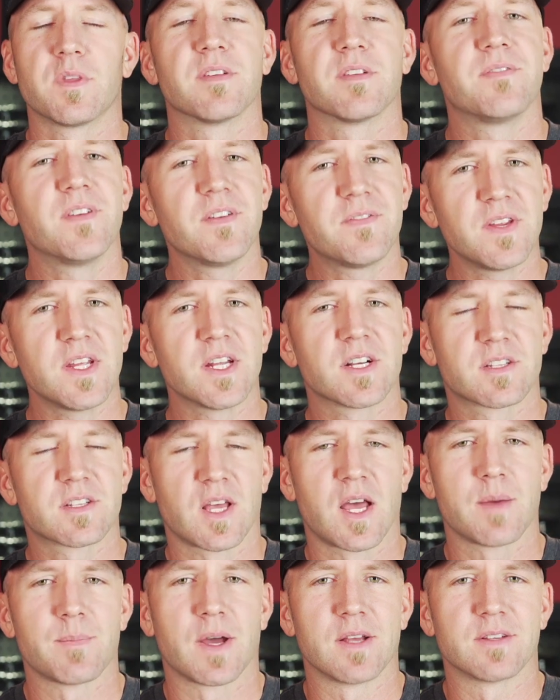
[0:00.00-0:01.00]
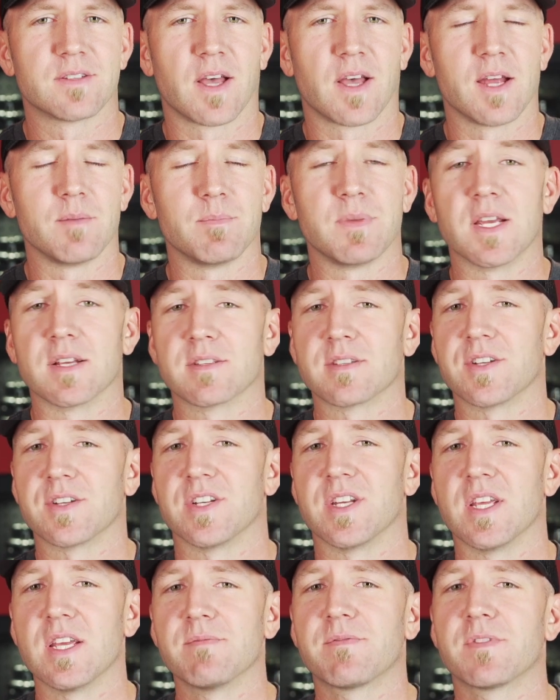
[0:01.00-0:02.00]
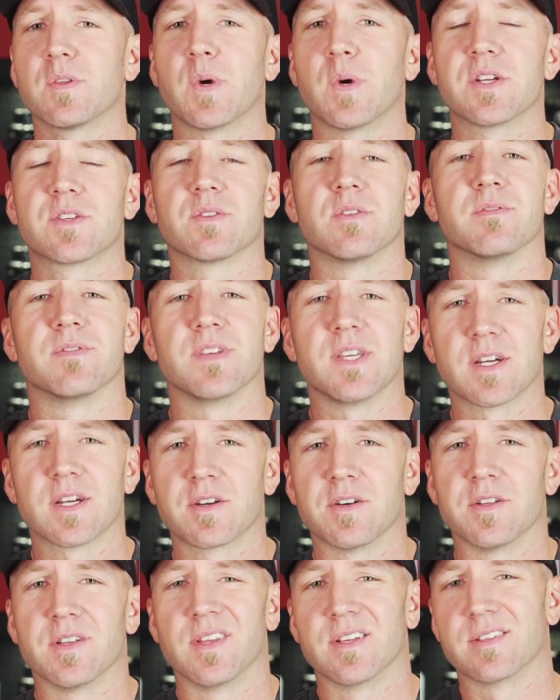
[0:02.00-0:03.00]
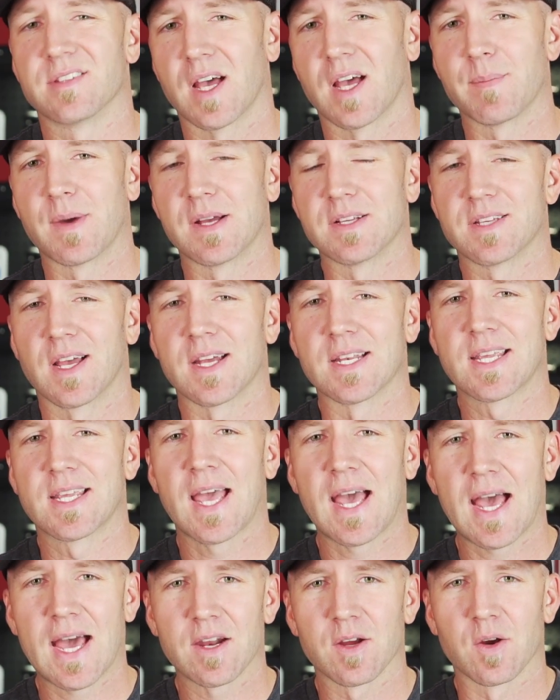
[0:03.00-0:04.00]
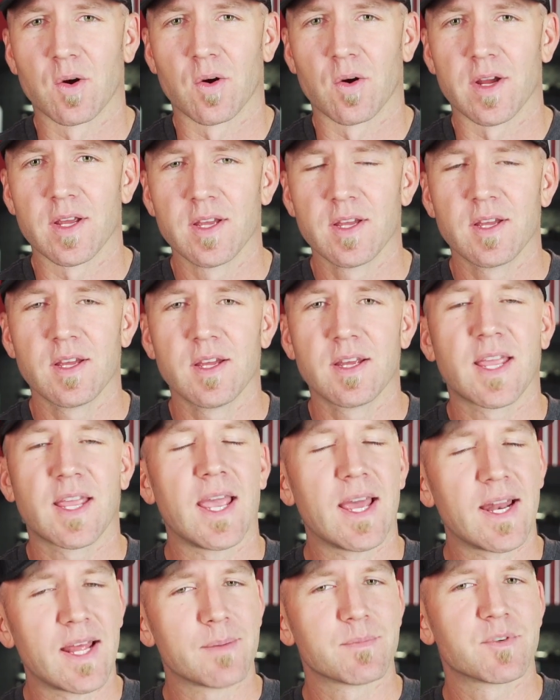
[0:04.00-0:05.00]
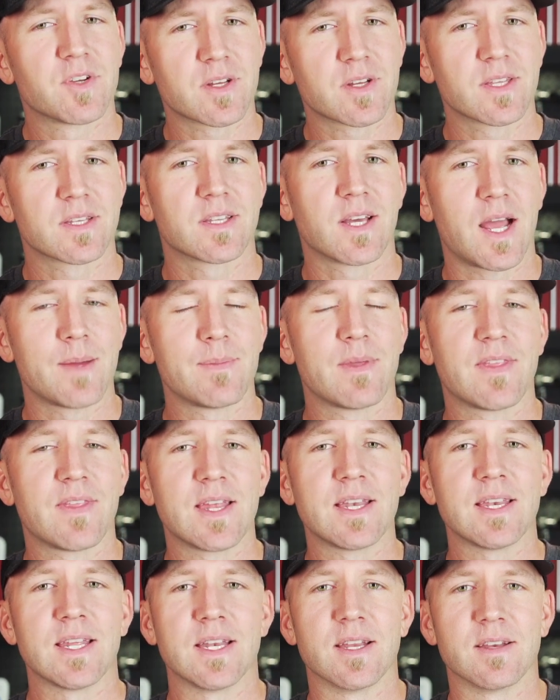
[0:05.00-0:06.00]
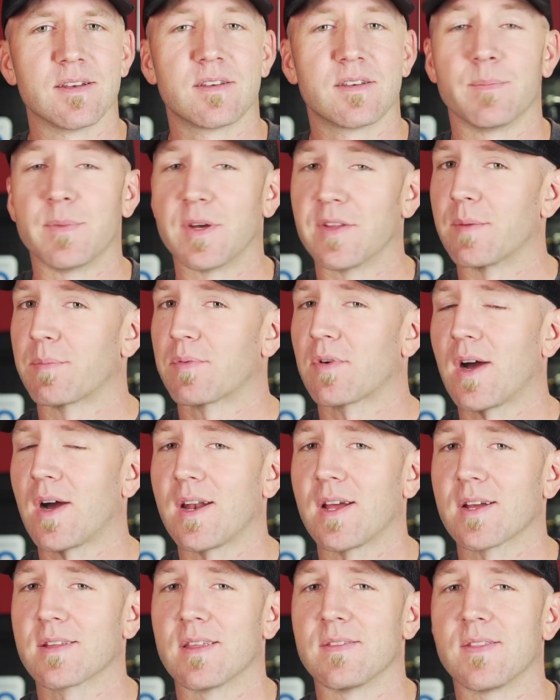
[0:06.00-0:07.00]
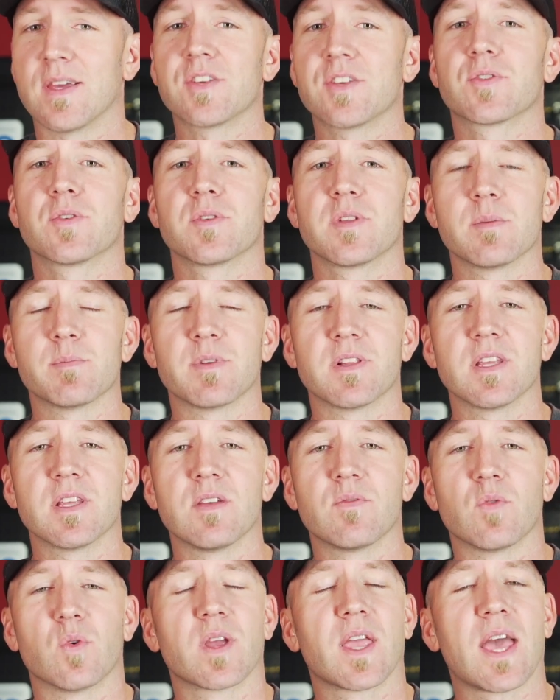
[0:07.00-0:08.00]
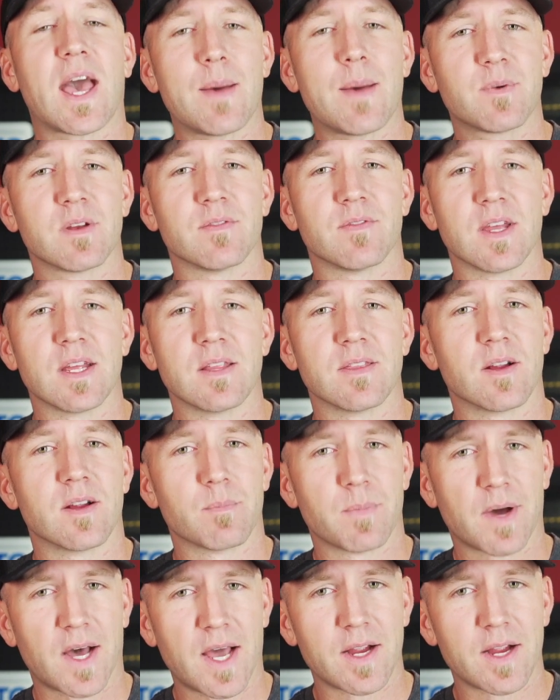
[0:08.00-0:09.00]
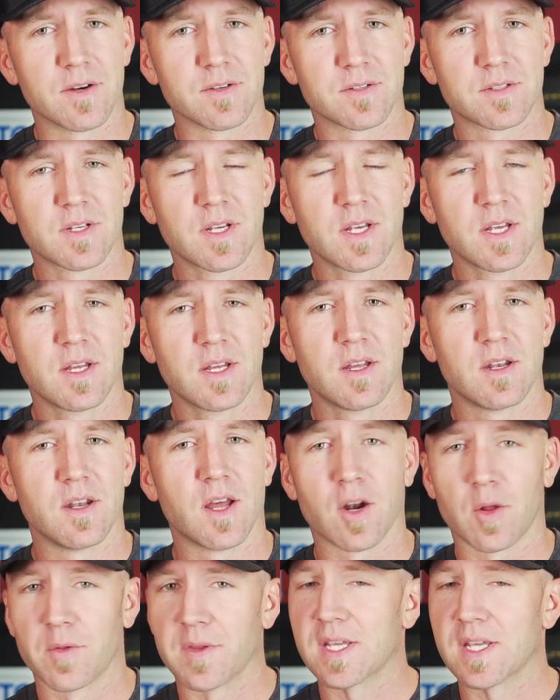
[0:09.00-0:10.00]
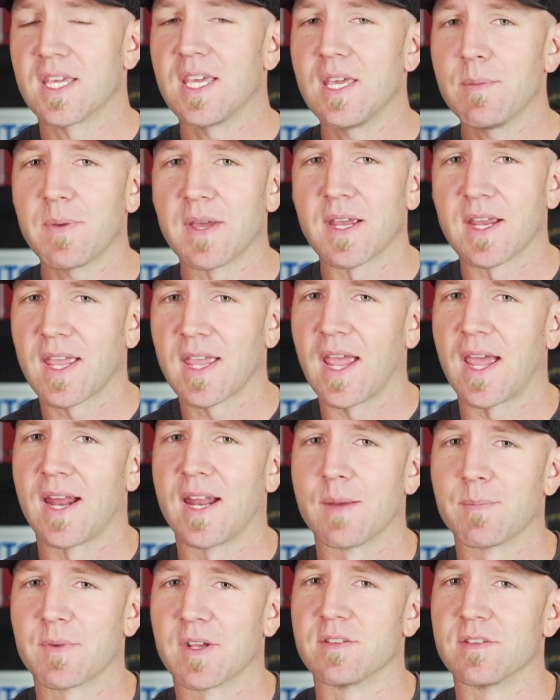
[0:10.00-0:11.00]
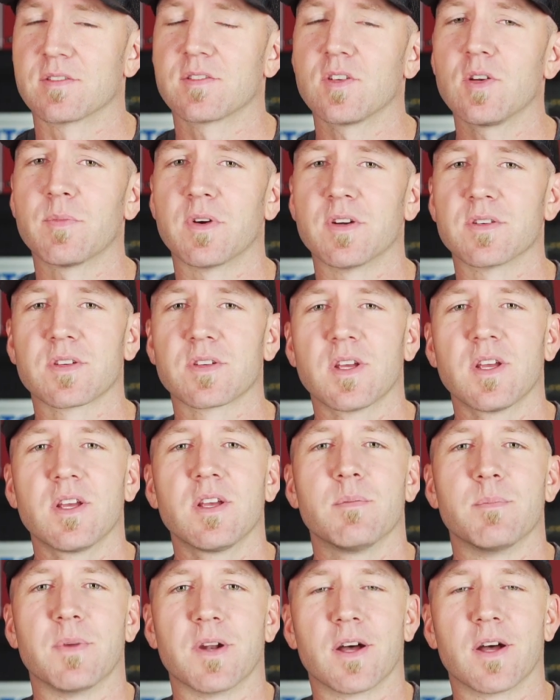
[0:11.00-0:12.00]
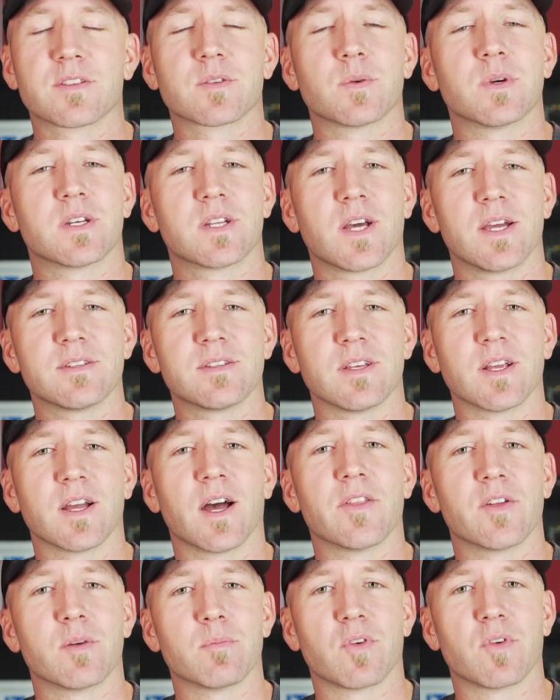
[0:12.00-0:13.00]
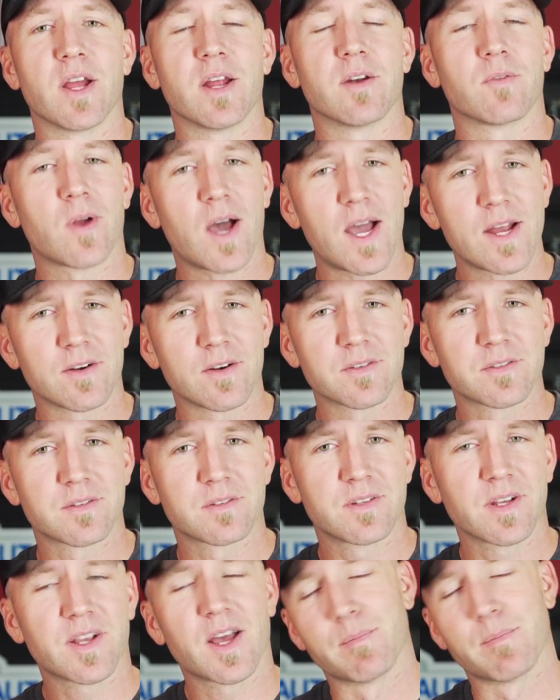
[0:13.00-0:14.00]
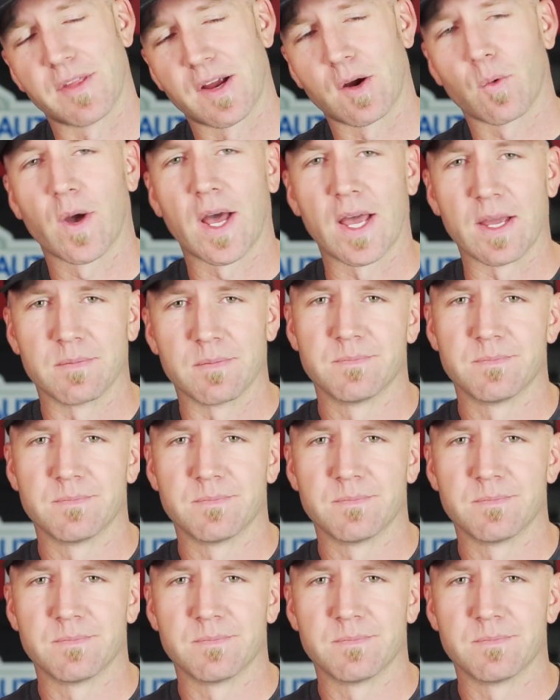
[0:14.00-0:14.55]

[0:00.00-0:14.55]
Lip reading: the 50-inch side-by-side being such an influential vehicle in the side-by-side category, Can-Am took the time that they needed to build a product that they truly believe will captivate their buyers, not only keeping Can-Am consumers, but also enticing other brand riders to come their way.